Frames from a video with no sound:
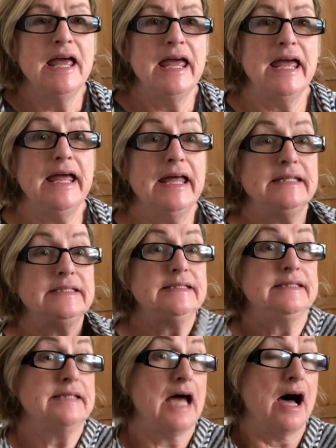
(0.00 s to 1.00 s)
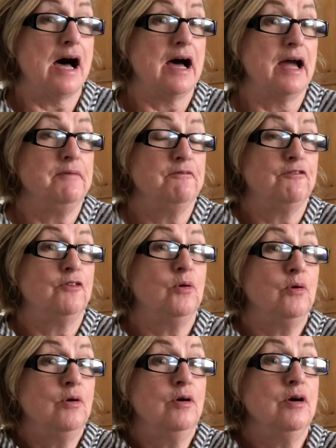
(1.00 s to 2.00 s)
It's time
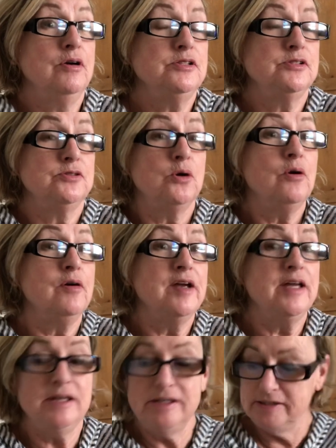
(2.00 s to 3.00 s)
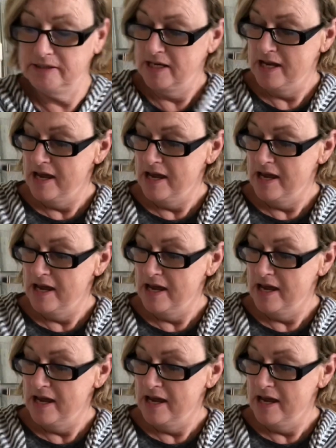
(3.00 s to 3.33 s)
for stories.